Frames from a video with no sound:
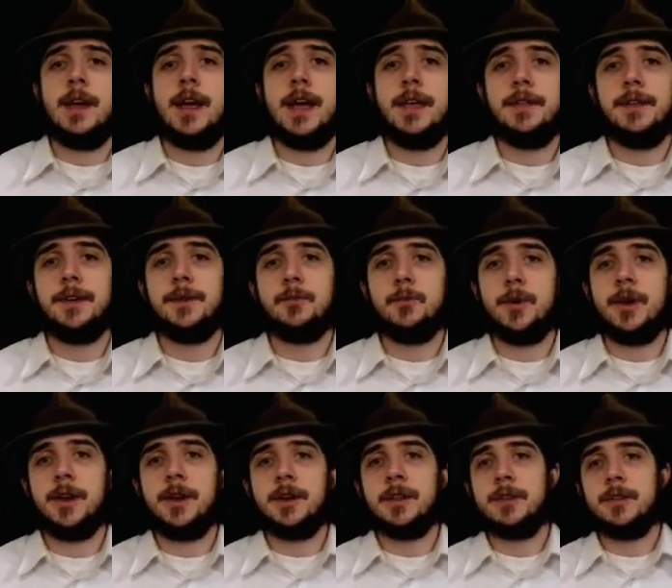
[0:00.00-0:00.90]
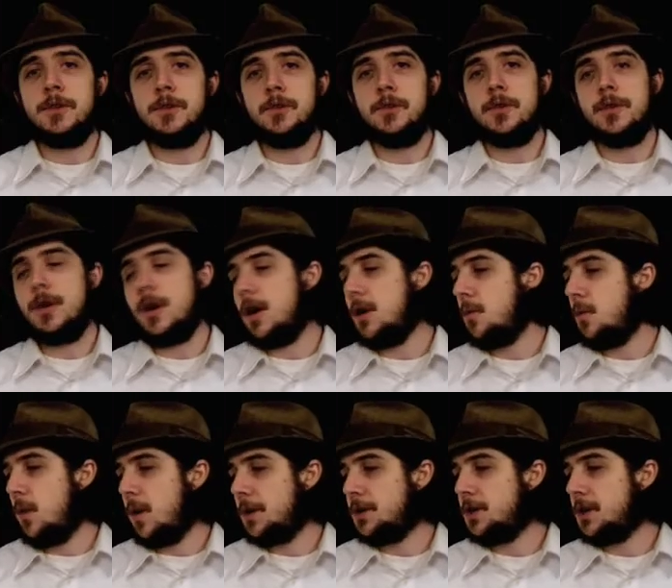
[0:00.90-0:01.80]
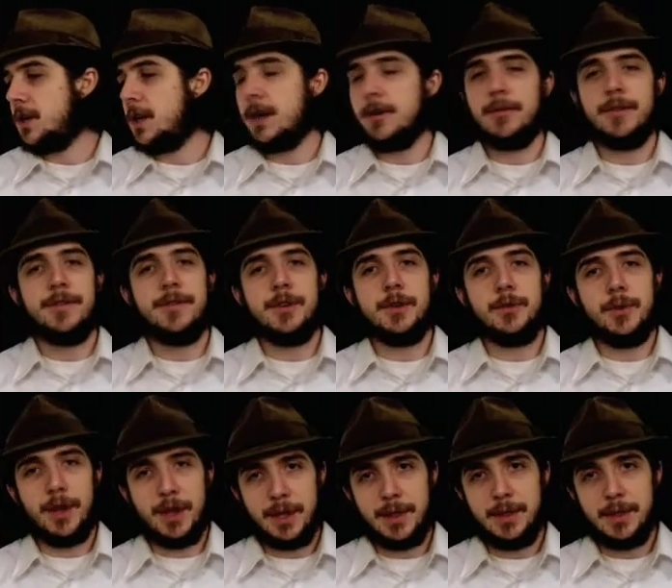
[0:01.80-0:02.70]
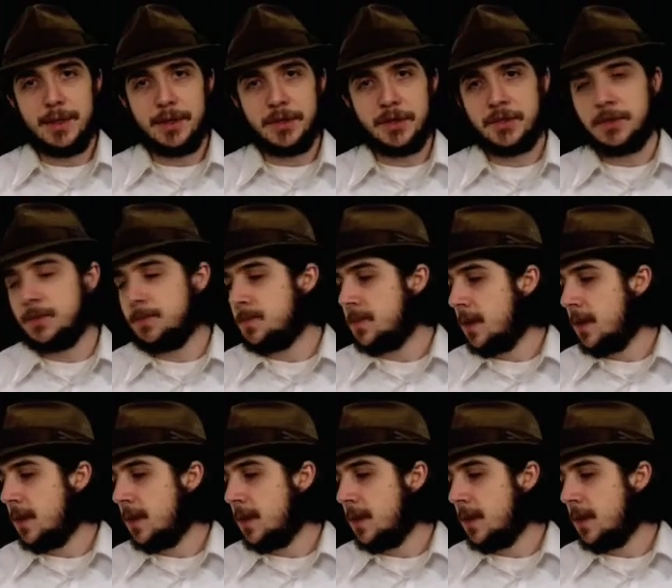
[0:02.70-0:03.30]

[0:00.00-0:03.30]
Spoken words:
And then when you are watching a review like this,